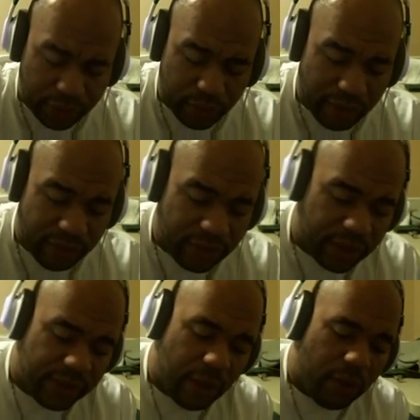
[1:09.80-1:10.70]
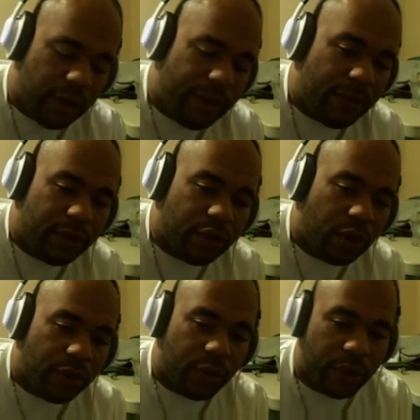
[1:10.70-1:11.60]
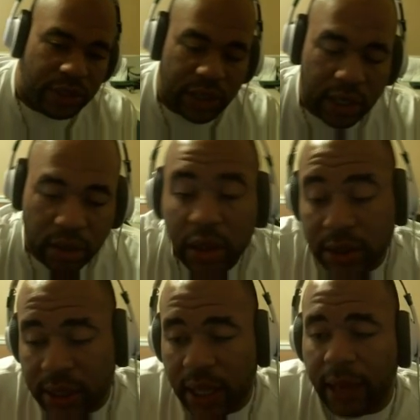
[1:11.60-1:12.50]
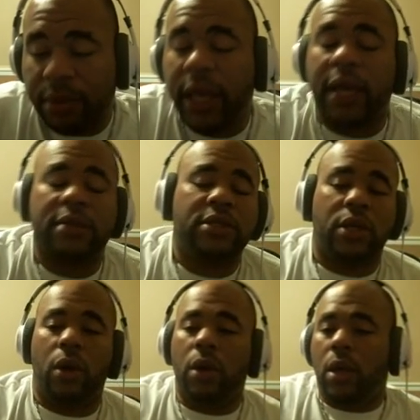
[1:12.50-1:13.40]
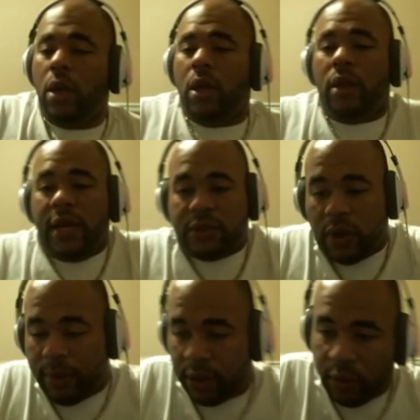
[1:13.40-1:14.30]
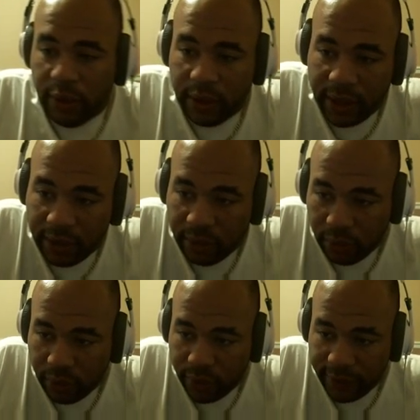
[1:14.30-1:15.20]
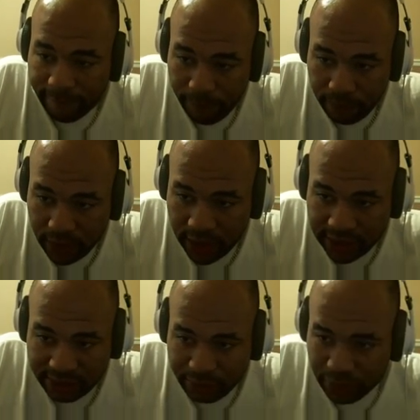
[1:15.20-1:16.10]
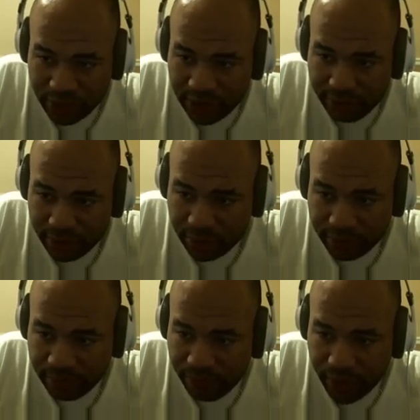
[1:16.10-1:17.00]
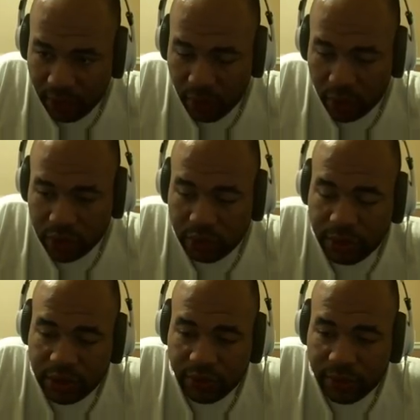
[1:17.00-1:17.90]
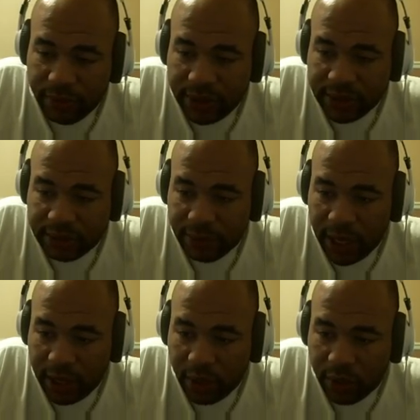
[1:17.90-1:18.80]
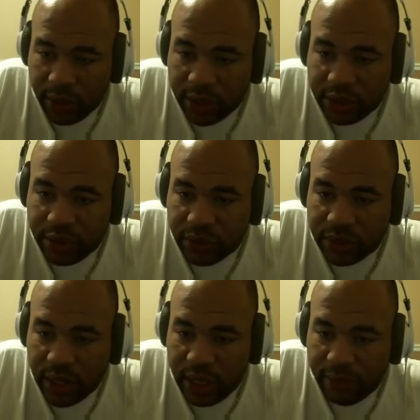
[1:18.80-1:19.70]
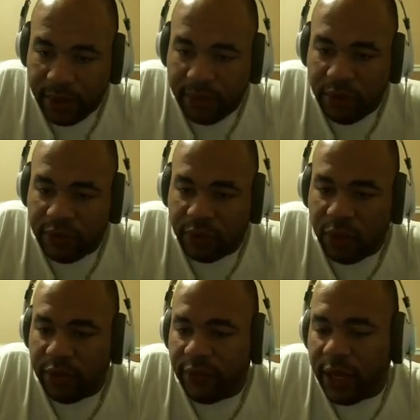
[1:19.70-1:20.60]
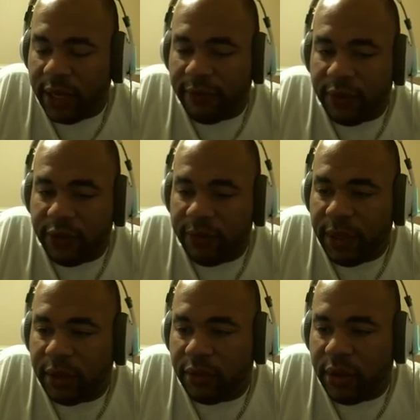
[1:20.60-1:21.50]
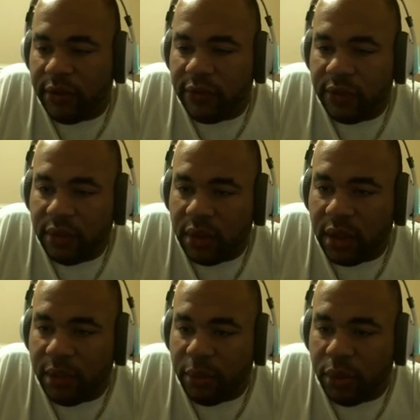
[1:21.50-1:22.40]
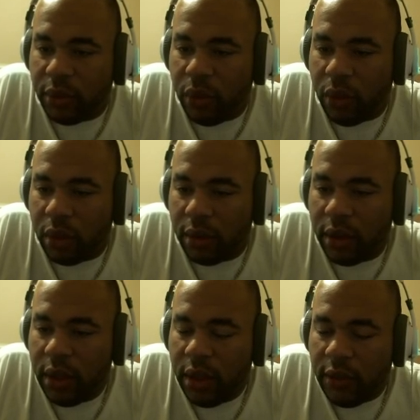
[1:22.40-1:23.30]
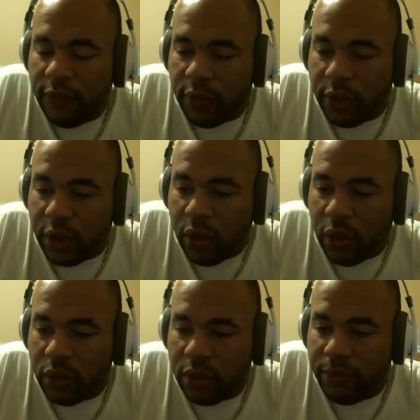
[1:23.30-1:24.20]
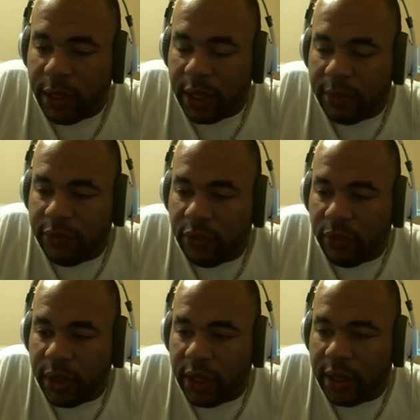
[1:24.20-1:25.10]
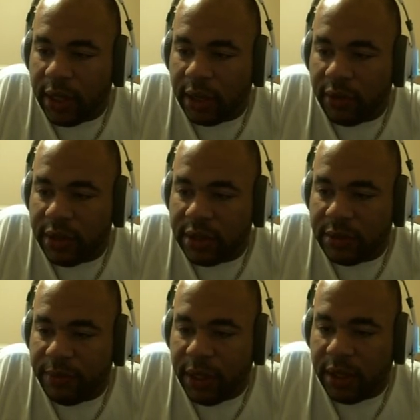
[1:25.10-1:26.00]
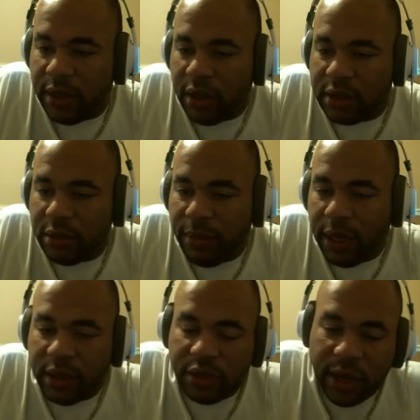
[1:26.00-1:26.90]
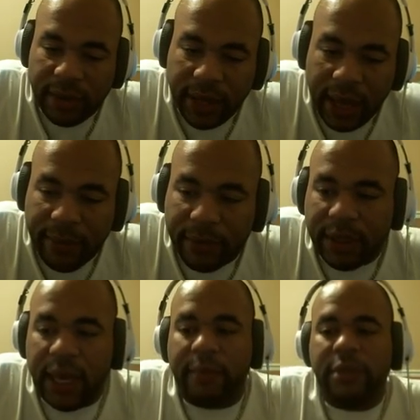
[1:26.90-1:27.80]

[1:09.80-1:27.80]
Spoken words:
sprint through everything. They want to be able to do it on their Witch Doctor because they like playing it. So that's why I've been throwing it together real quick. Typical J build. I won't go too much over the pieces, but I know it does use. I'm using Wreath of Lightning for the speed increase, the Boon of the Hoarder for the gold pickup, so we can get that increase to speed, and then also Bane the Tramp to amp up the